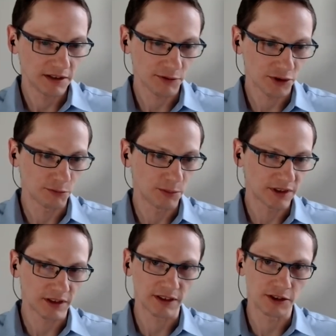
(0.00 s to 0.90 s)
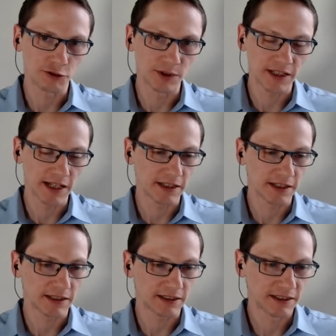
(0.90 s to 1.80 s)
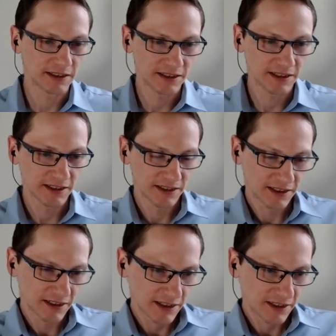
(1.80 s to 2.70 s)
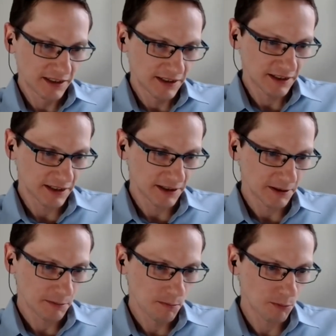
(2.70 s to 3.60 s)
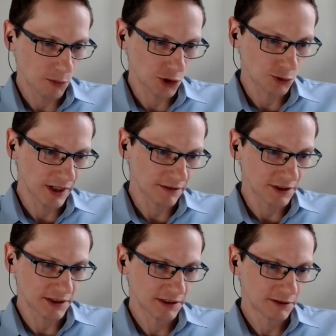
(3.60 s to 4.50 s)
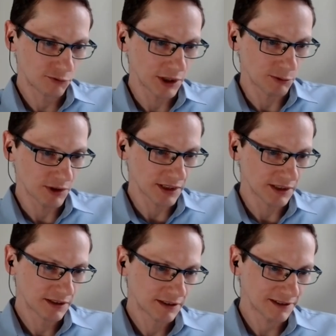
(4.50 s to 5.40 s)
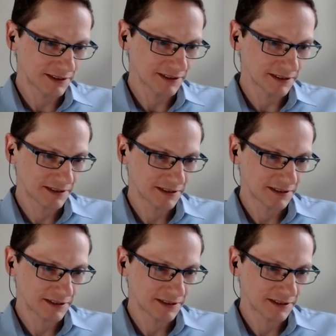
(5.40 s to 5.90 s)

for superconducting qubit gates is the uh, most relevant frequency uh,